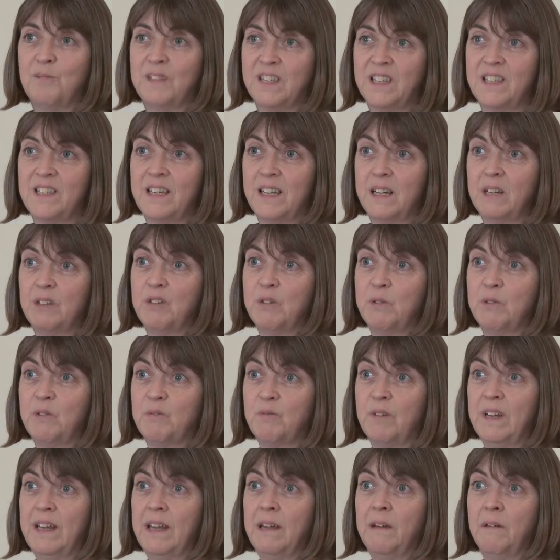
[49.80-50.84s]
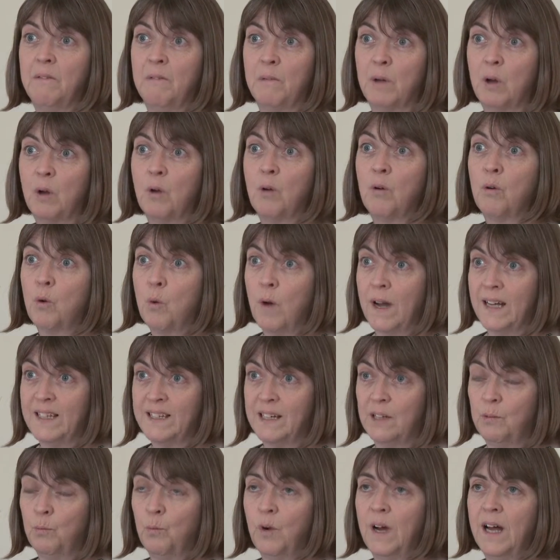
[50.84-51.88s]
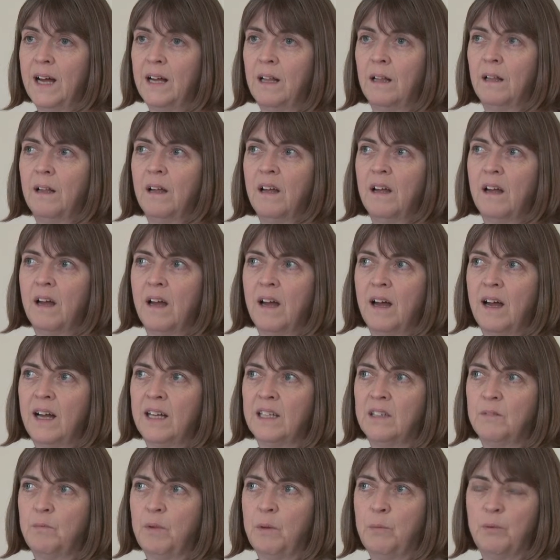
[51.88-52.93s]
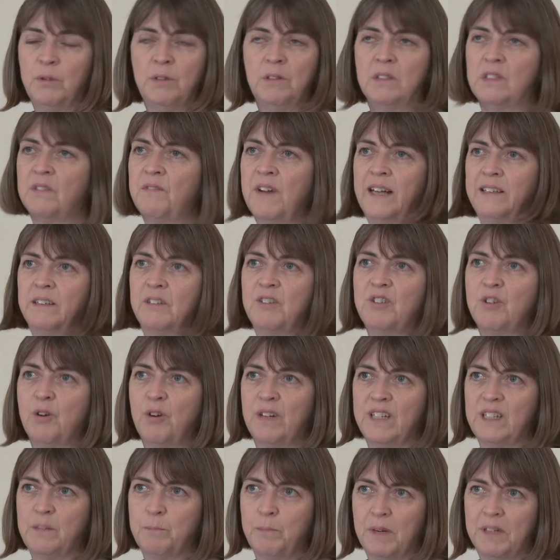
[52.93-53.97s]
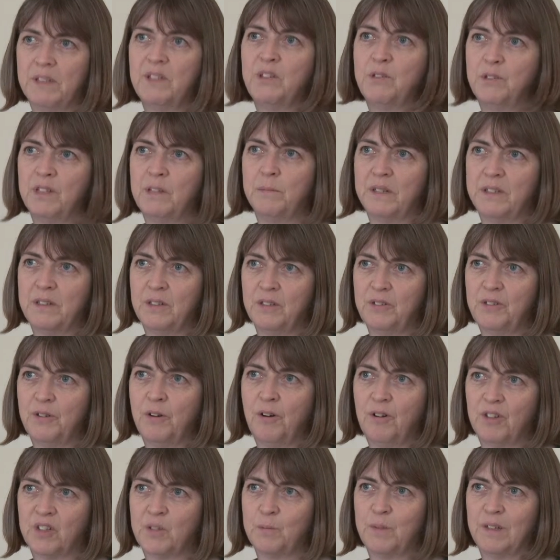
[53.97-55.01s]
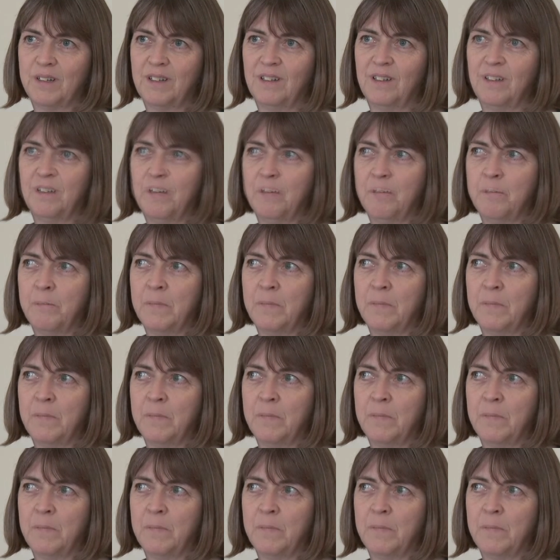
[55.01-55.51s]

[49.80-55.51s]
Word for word: Mrs Deacon, she was really quite unwell, and we wouldn't have had a choice but to admit her to hospital.